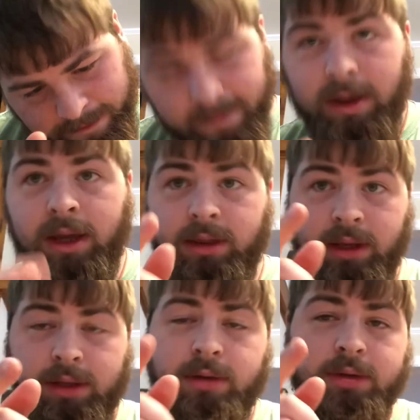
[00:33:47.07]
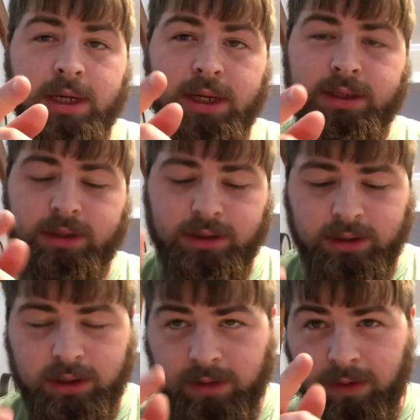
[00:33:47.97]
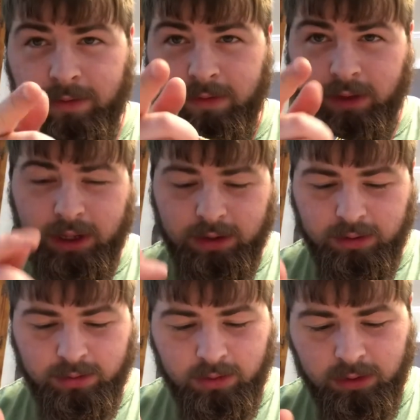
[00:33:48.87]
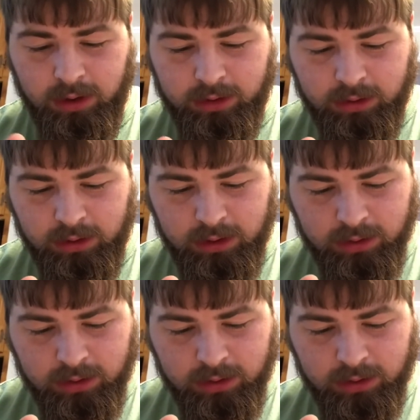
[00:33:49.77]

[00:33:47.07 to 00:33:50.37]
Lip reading: And they do taste good if you fillet them correctly.